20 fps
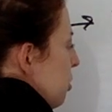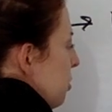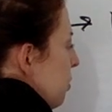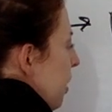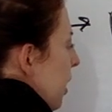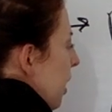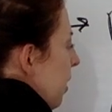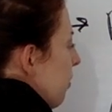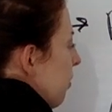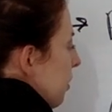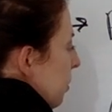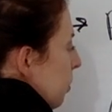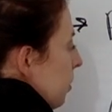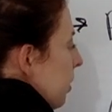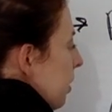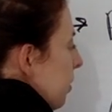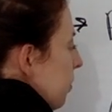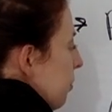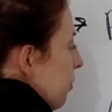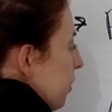to
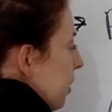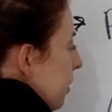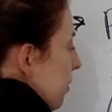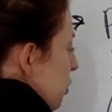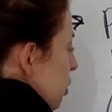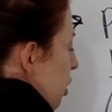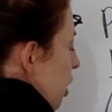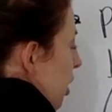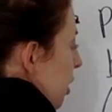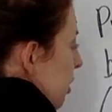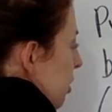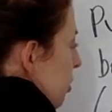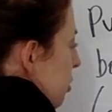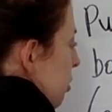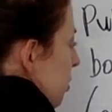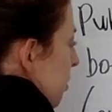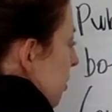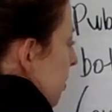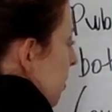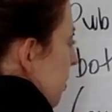everyone free of
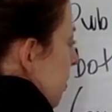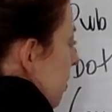charge.